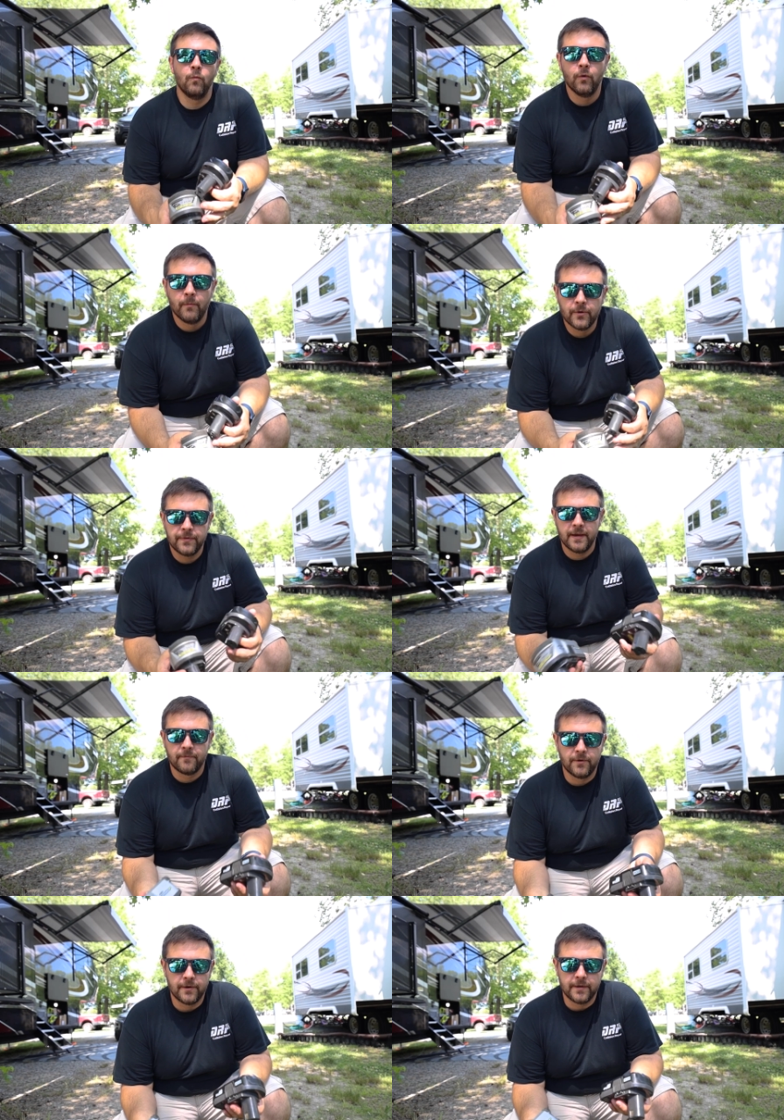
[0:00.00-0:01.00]
One more
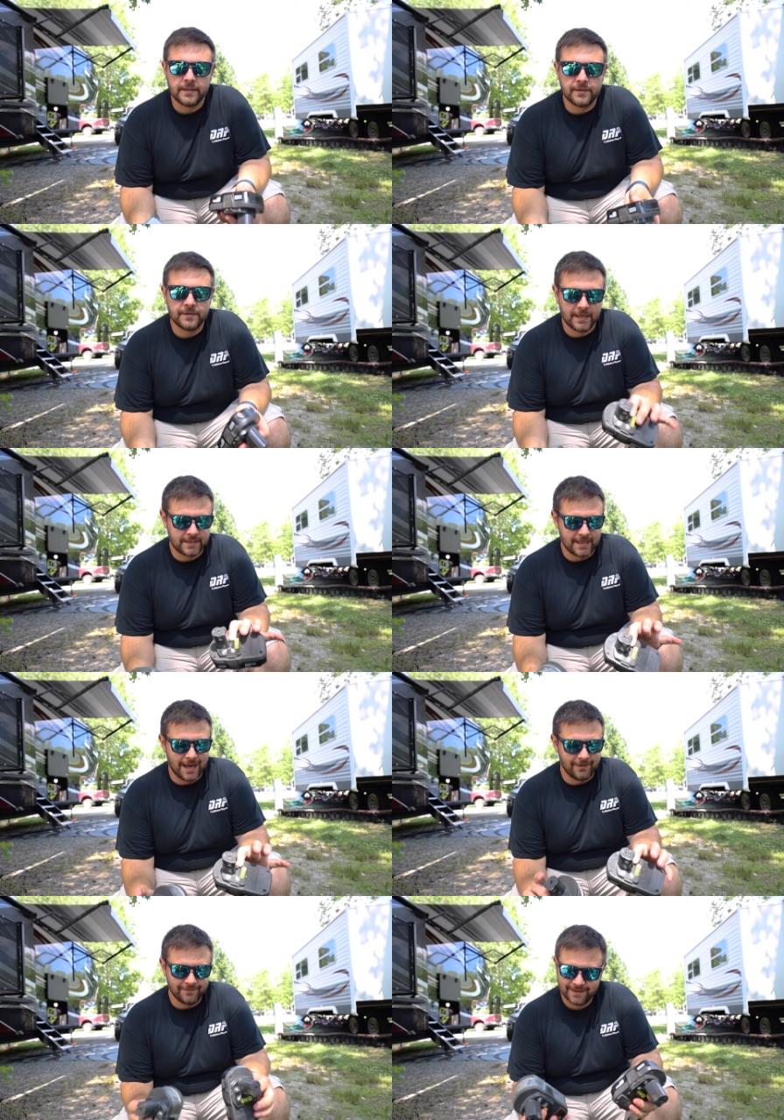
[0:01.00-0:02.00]
thing we're going to test
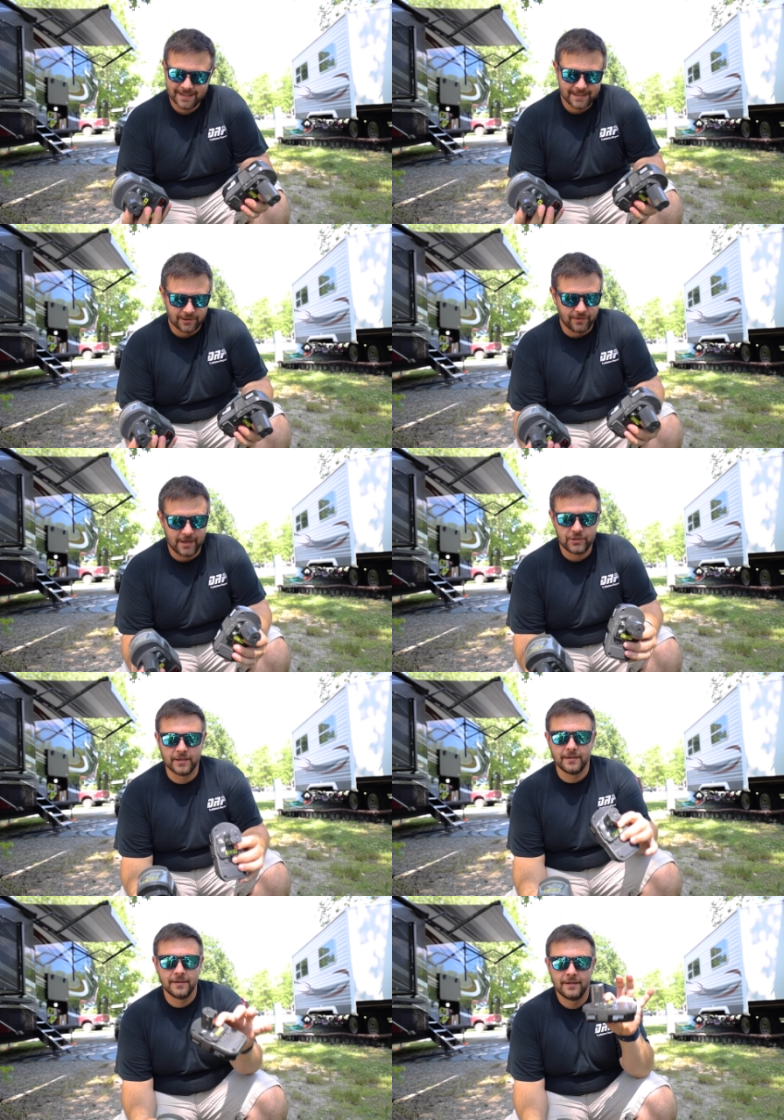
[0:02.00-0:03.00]
out
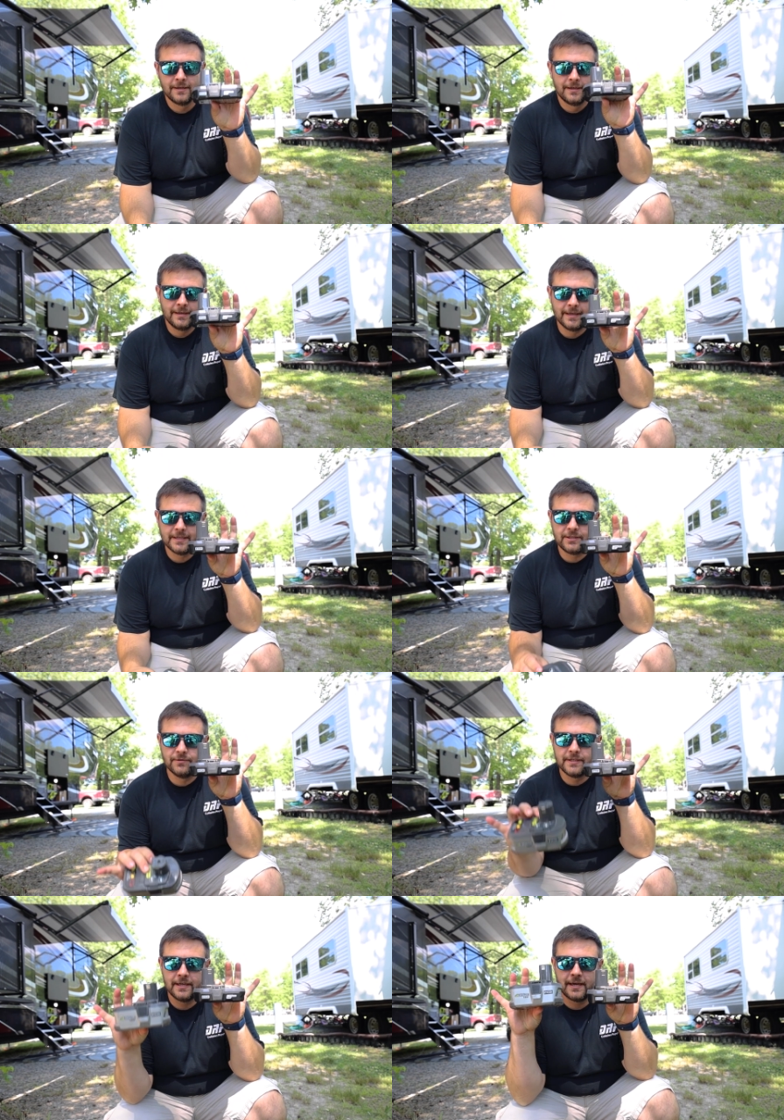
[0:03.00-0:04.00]
consideration is
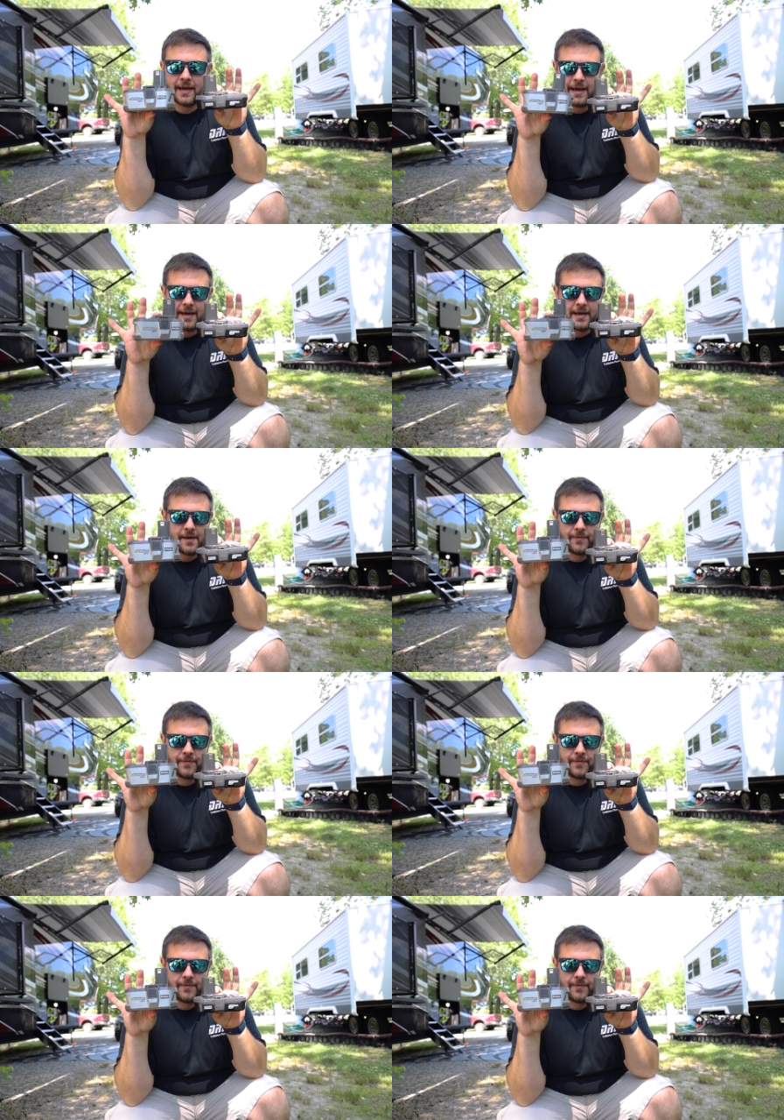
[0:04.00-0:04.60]
using a